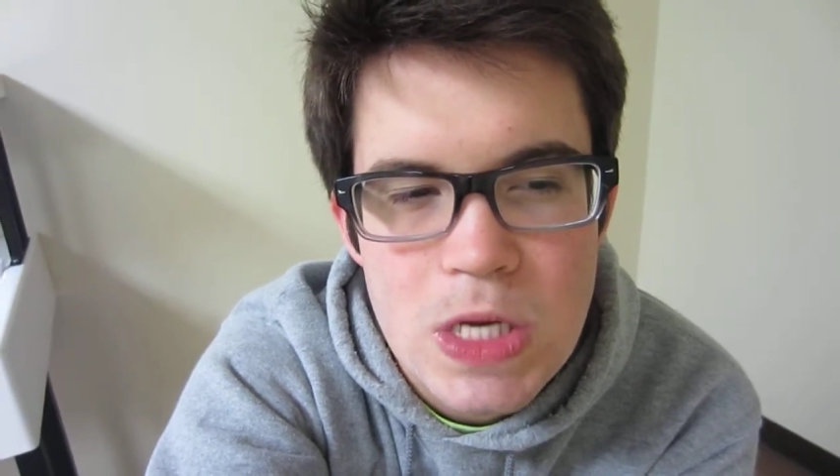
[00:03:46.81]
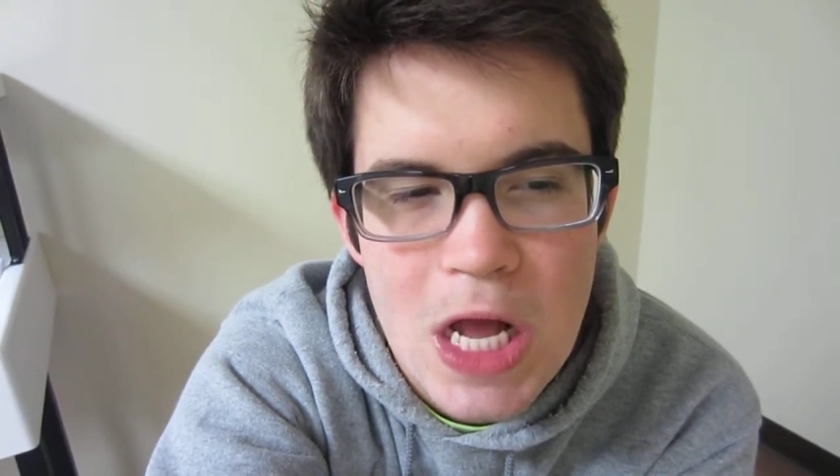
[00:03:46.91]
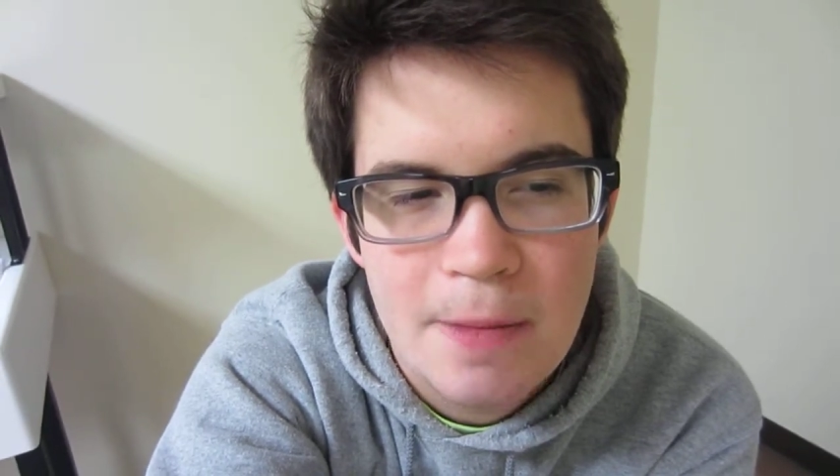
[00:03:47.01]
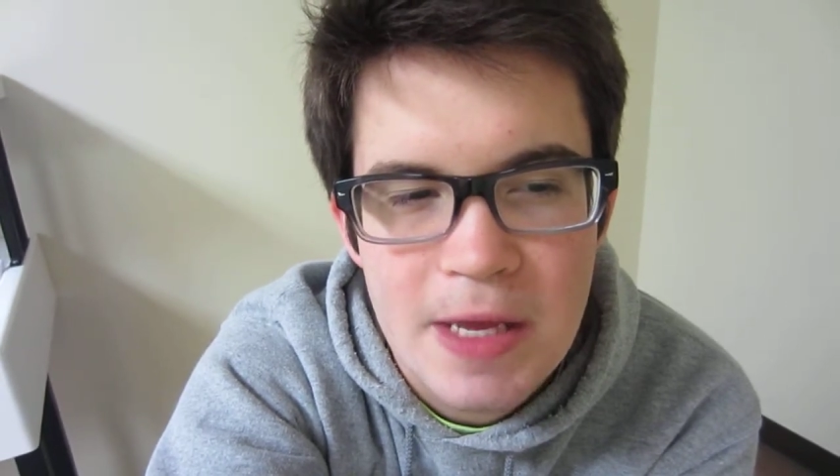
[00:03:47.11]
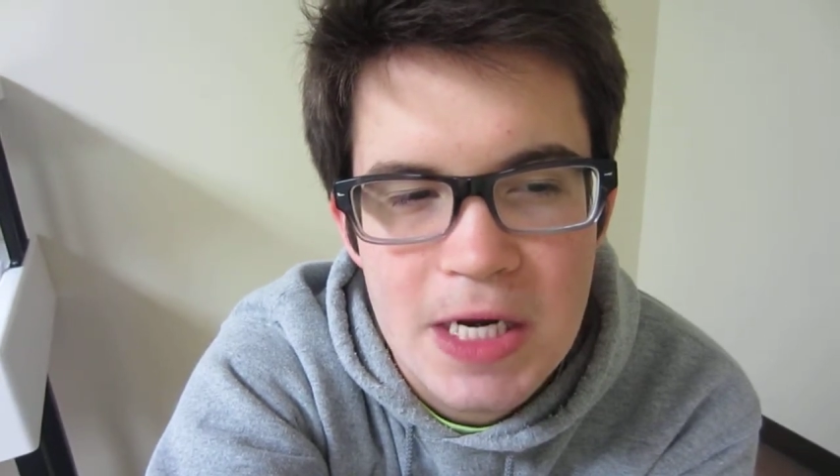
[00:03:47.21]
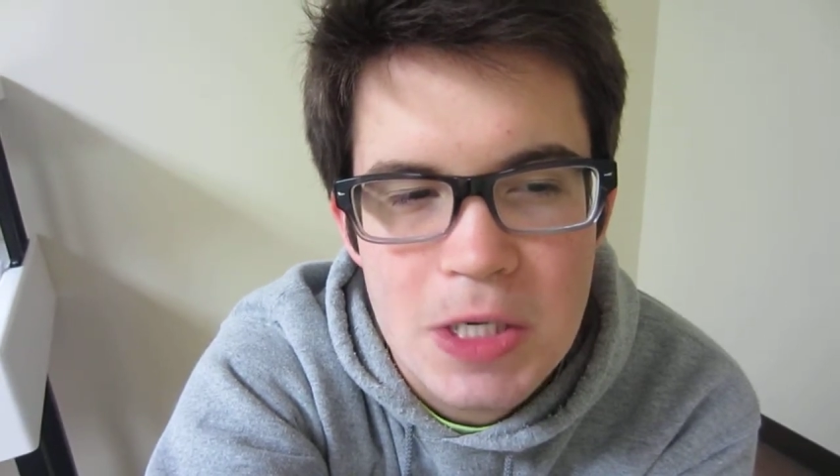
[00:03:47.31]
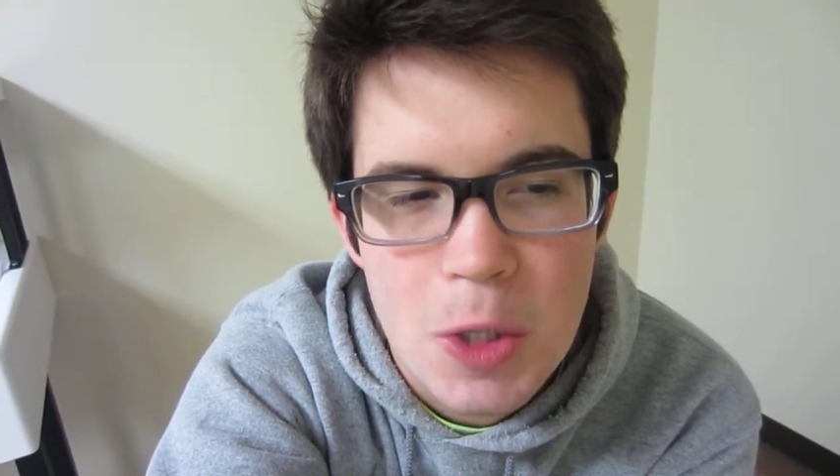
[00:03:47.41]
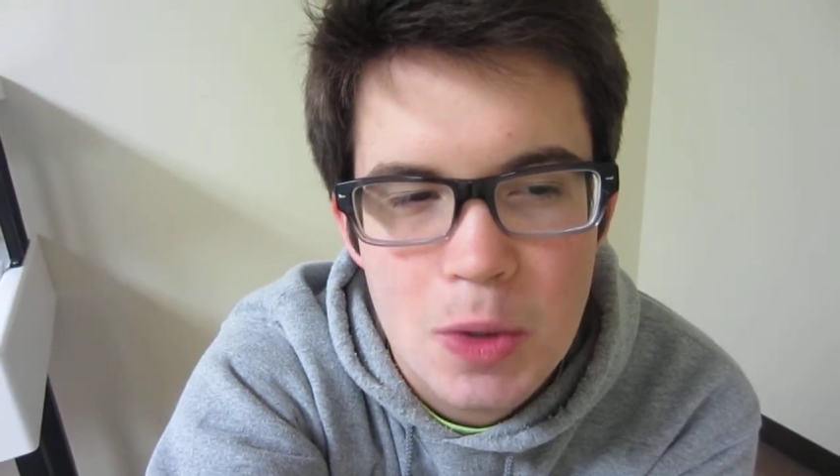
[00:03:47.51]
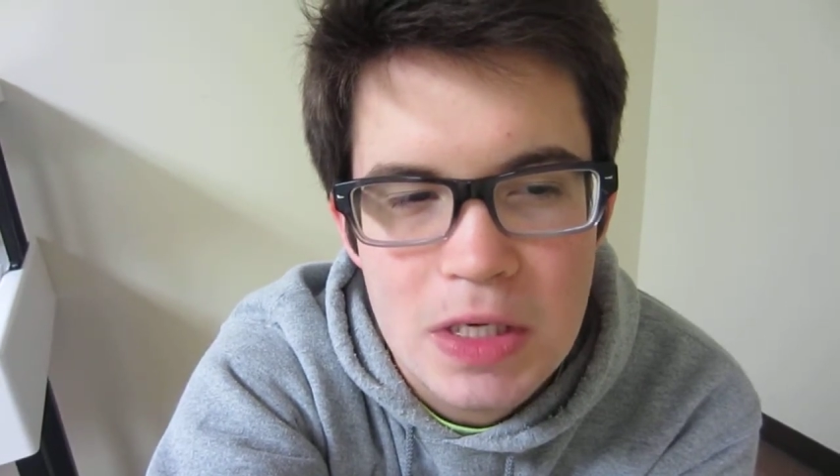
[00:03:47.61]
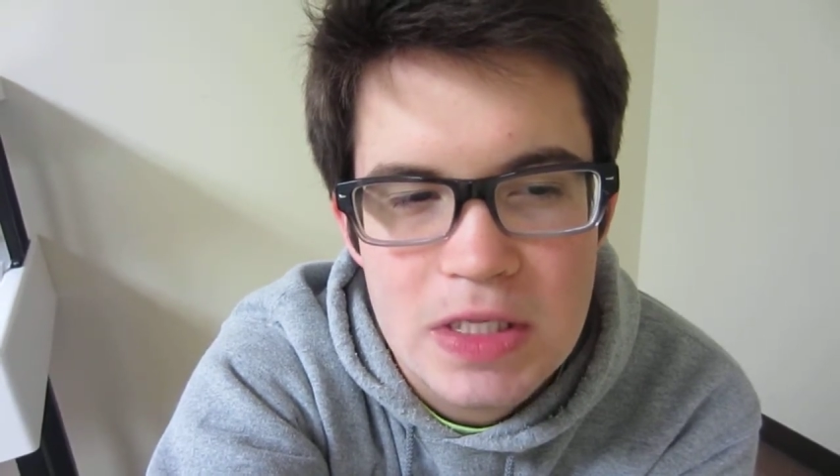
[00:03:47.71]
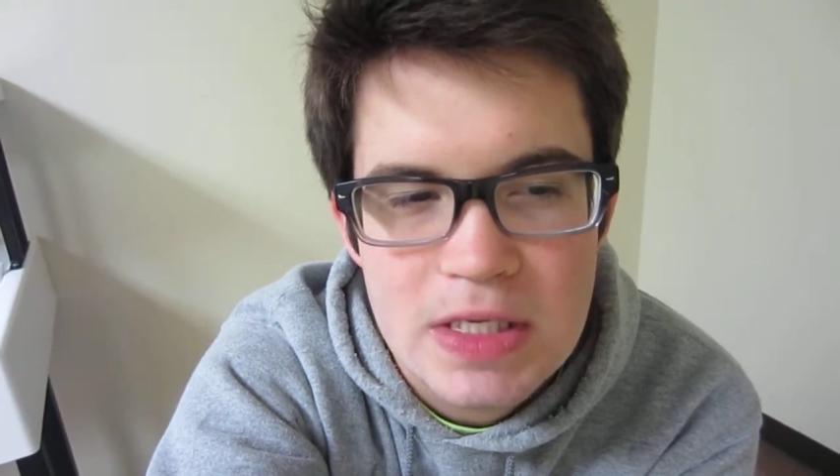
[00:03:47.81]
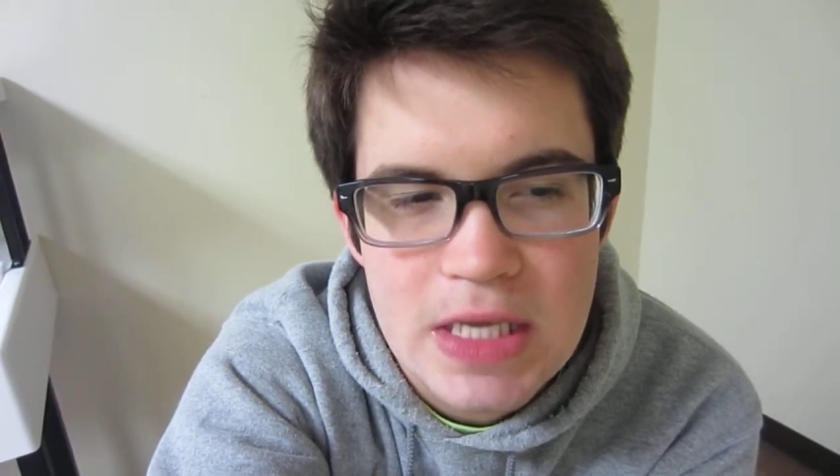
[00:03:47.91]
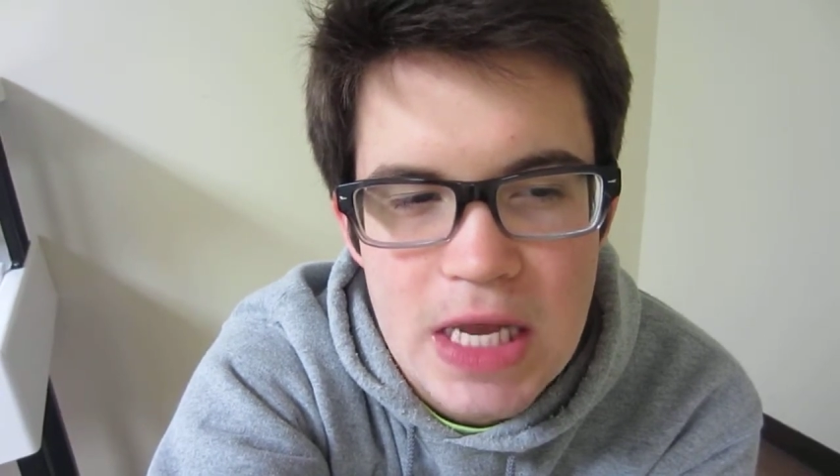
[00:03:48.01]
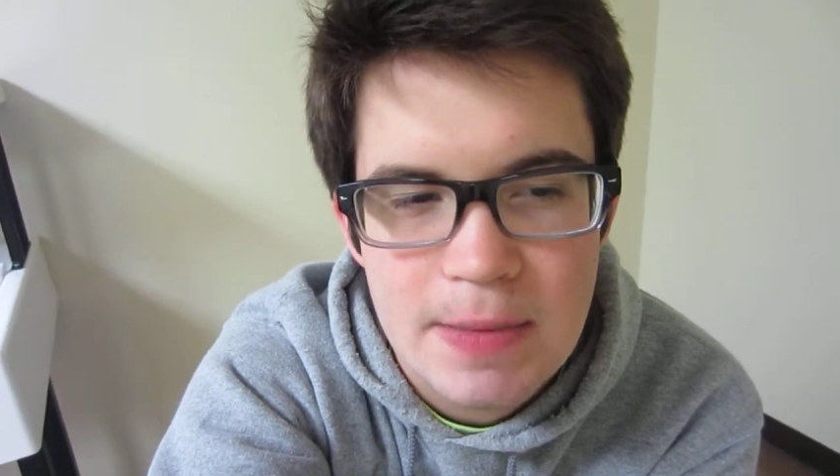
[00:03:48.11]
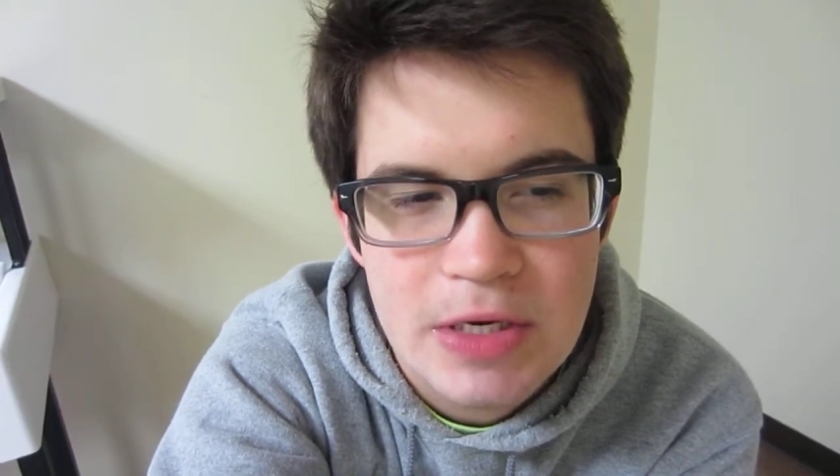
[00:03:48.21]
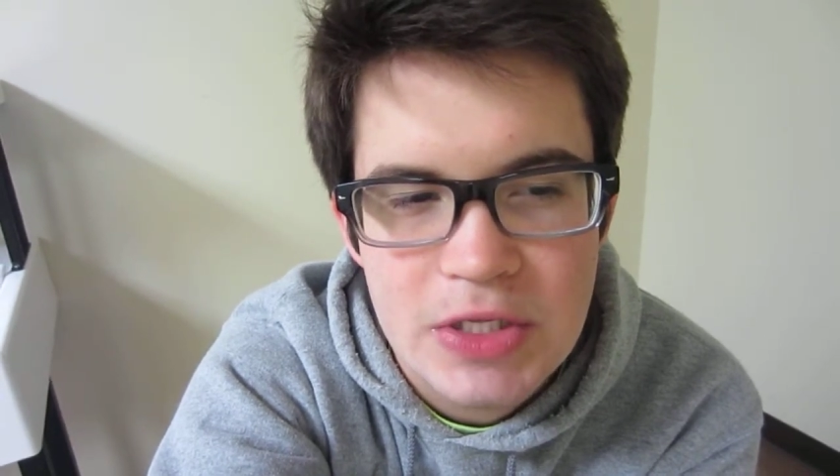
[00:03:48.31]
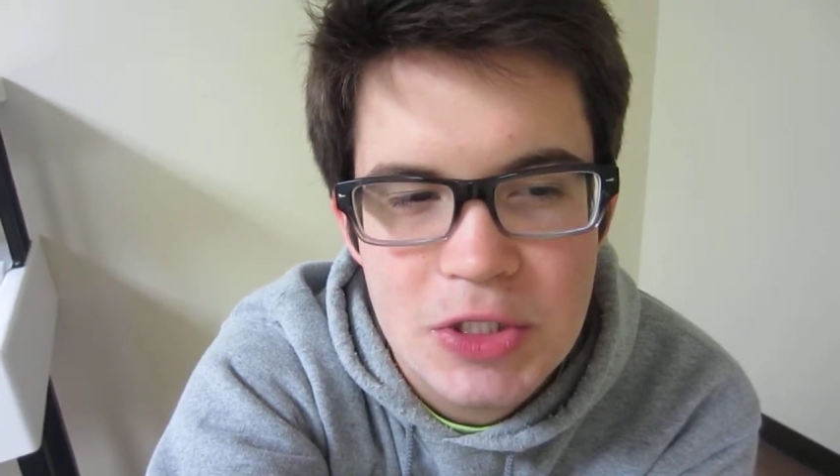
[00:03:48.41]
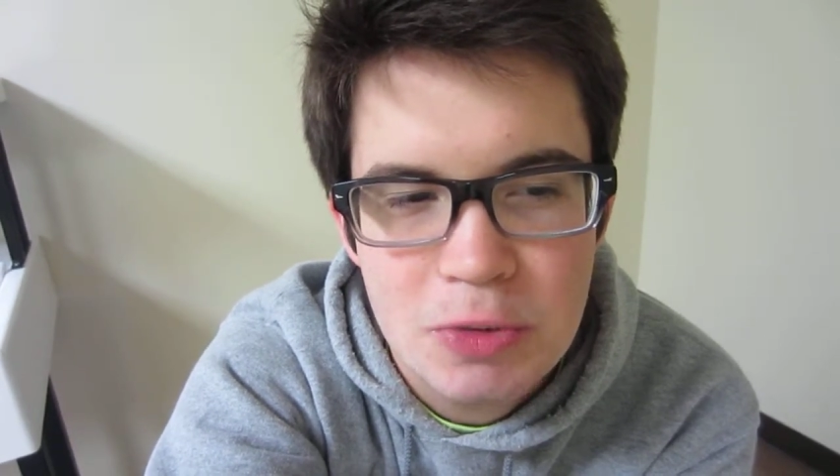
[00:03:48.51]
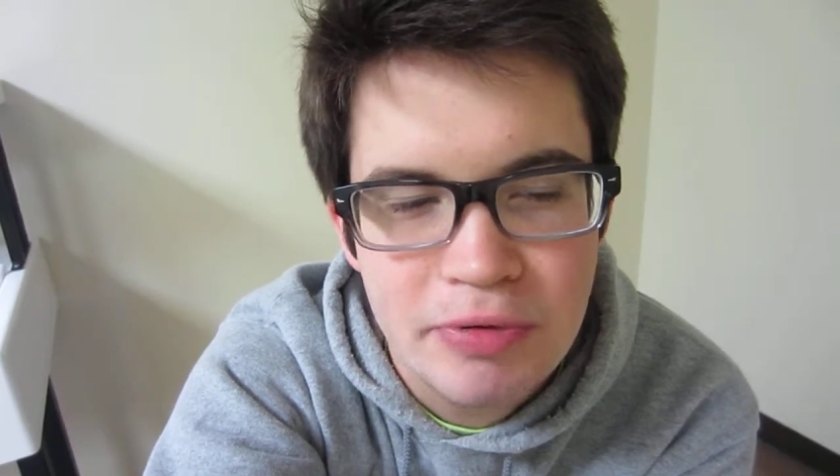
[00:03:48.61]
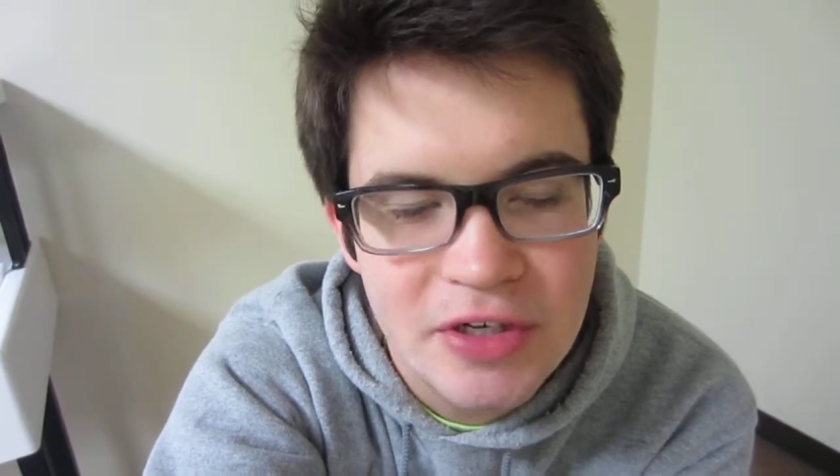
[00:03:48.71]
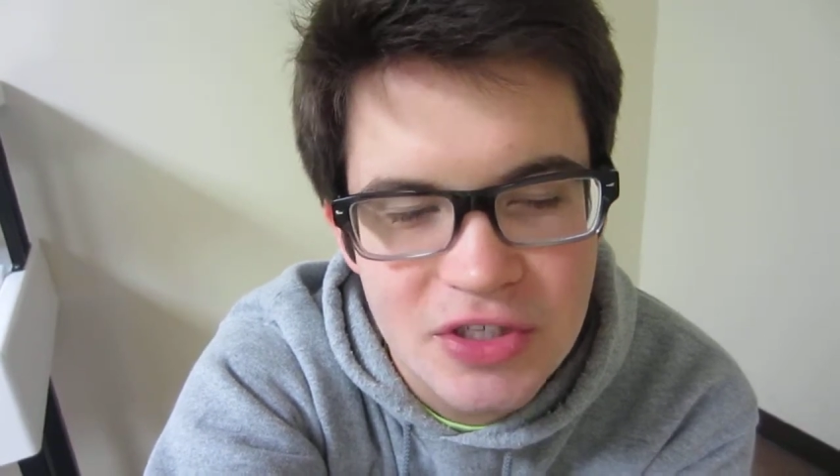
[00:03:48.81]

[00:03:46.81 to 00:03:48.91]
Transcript: I'm getting nowhere in this game and it's super